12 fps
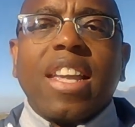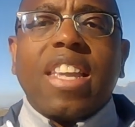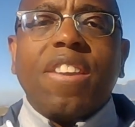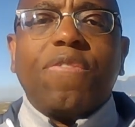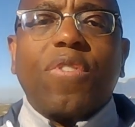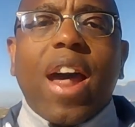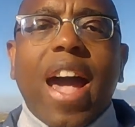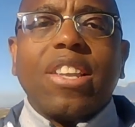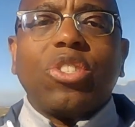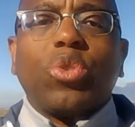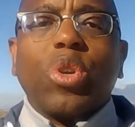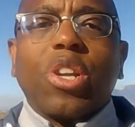give
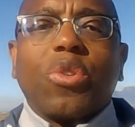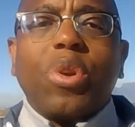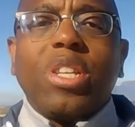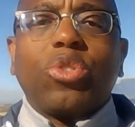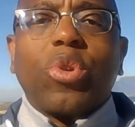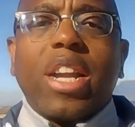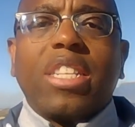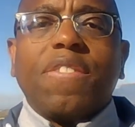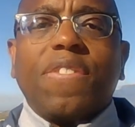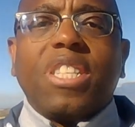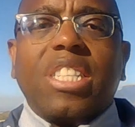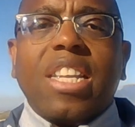rise to increased
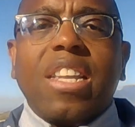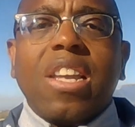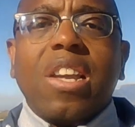creativity,